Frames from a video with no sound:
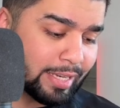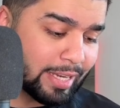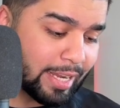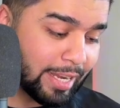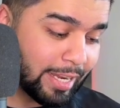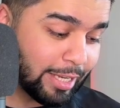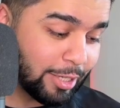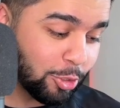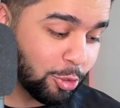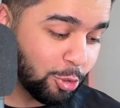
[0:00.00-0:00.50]

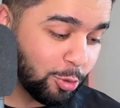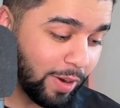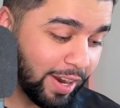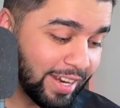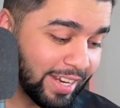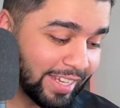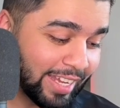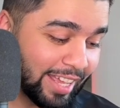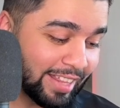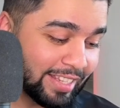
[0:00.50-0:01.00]
years
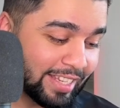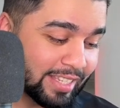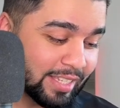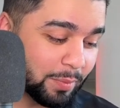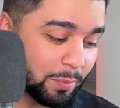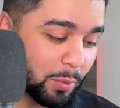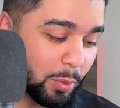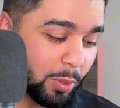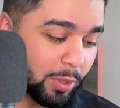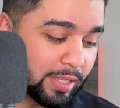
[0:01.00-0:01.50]
trying to get these
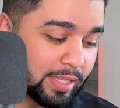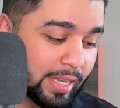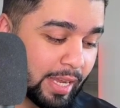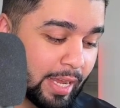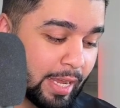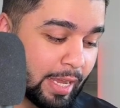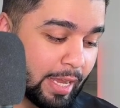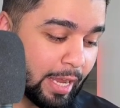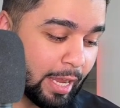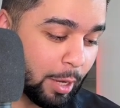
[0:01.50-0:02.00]
awards
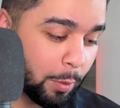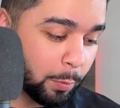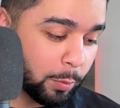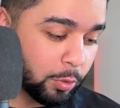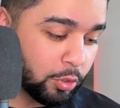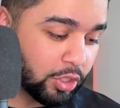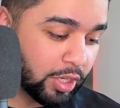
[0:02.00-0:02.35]
it will